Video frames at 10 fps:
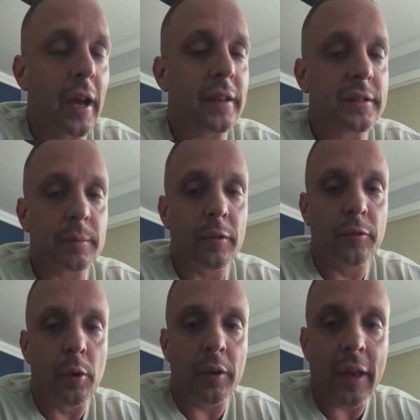guys
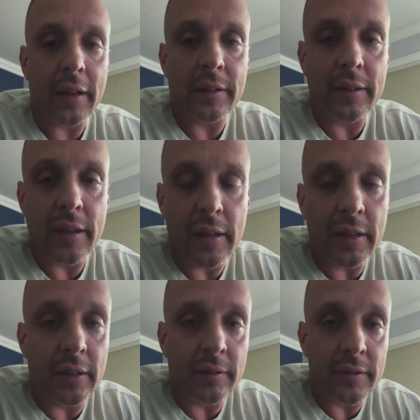before that
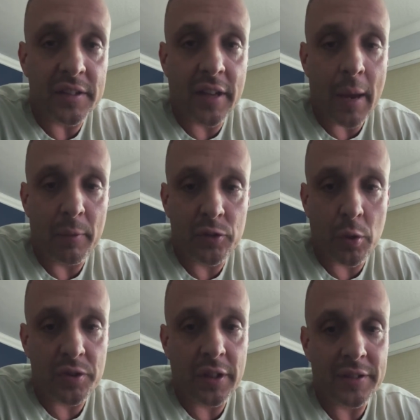this game of
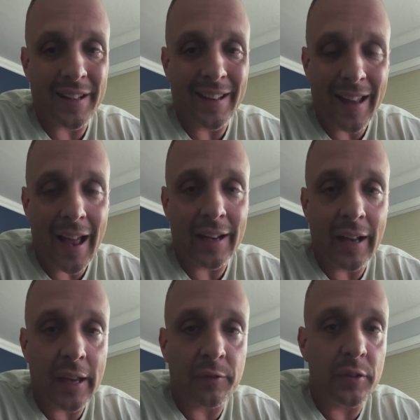sourcing is a lot
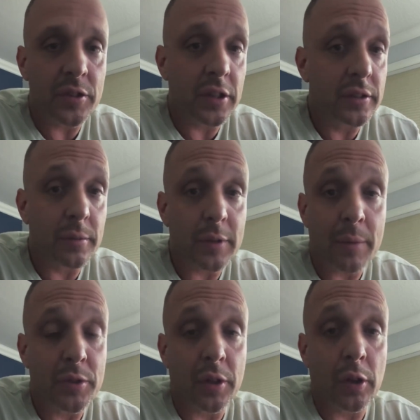like fishing.
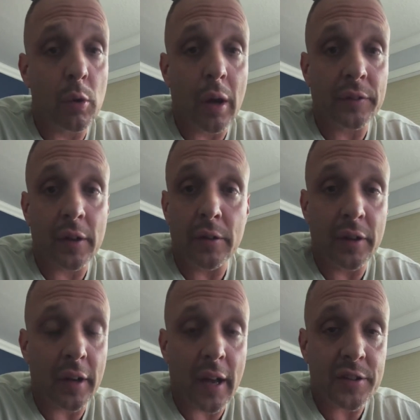Sometimes you're going to go out there,
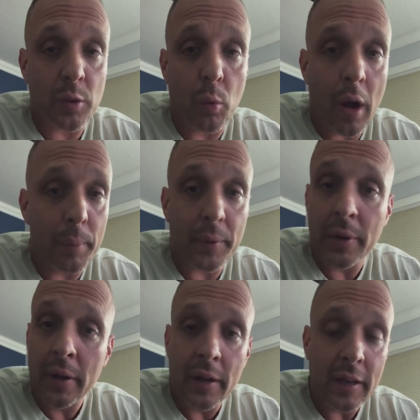you're going to catch a
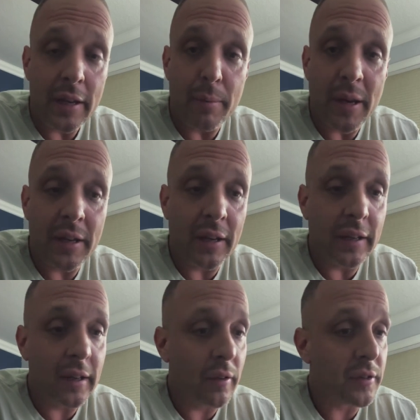whopper
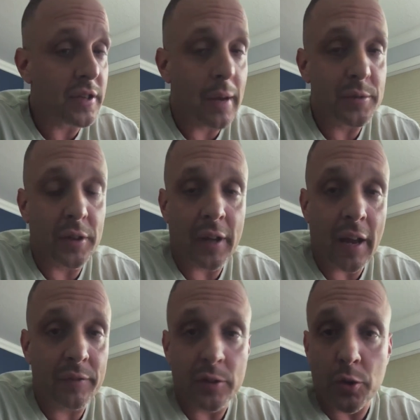immediately. Other times you're going to
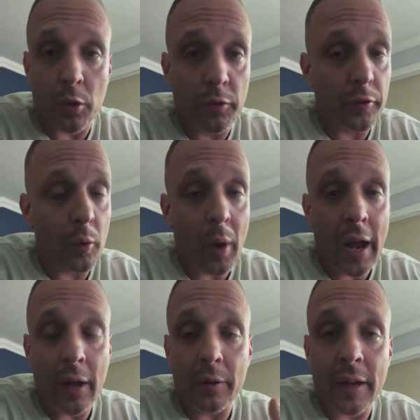have to troll for a
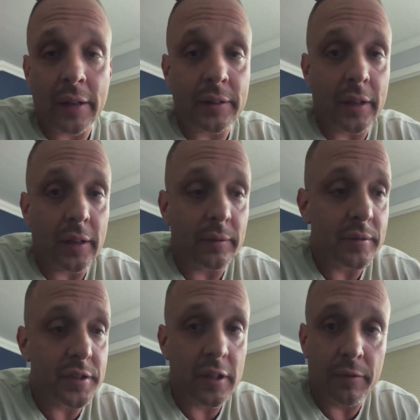while
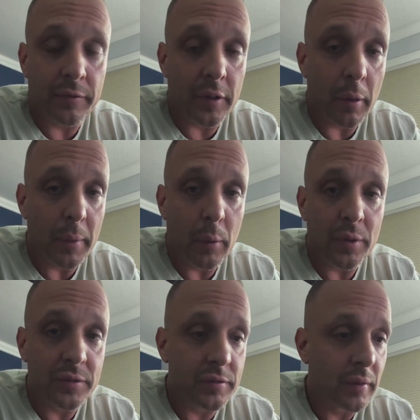and see if, big
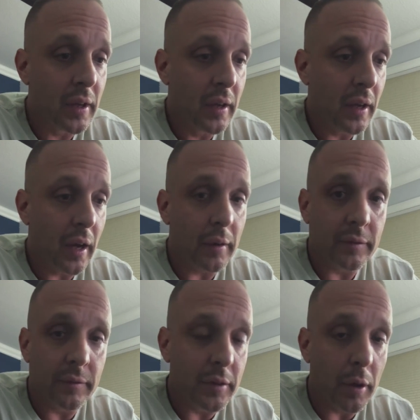ones,
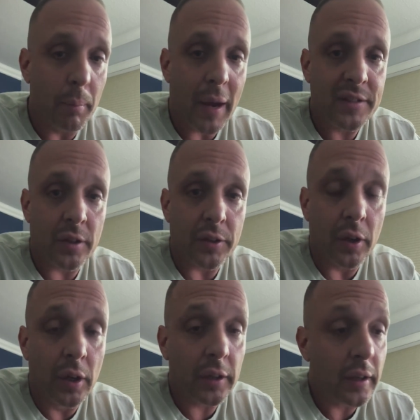bites on
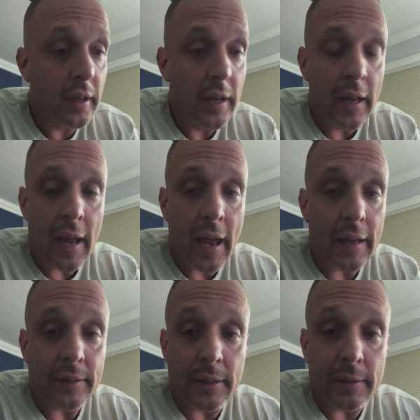your hook.
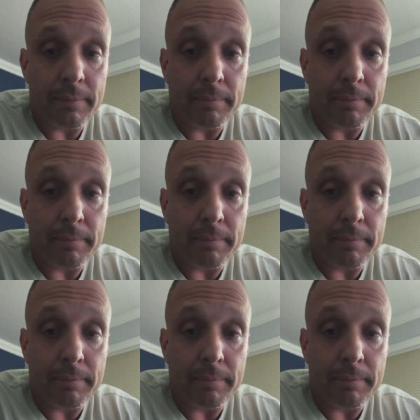And